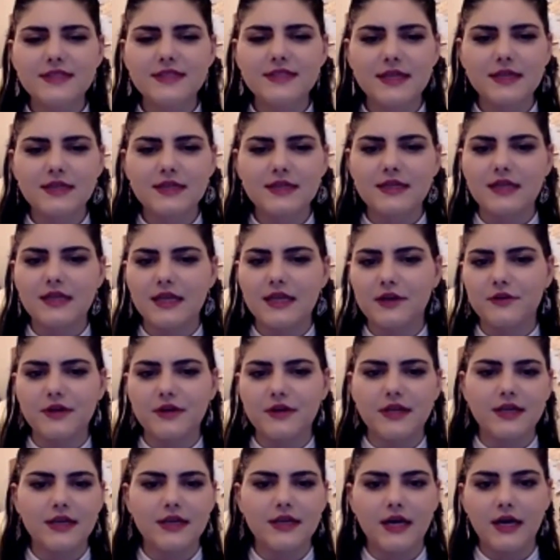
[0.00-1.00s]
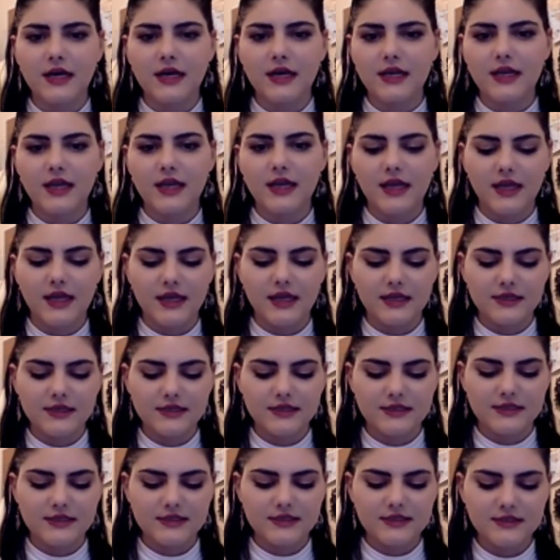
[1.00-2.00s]
it's like clarity cut
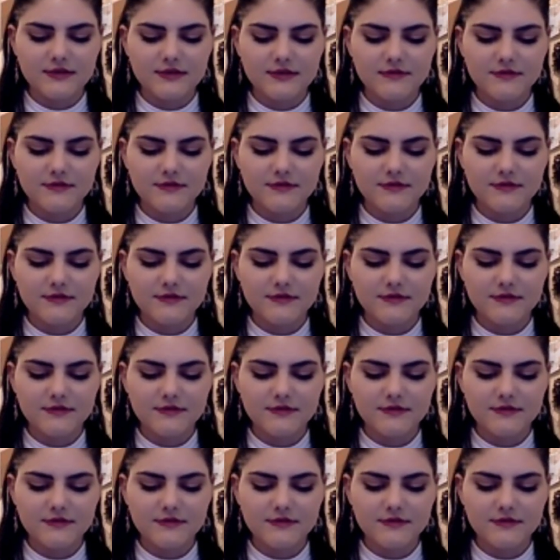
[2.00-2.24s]
and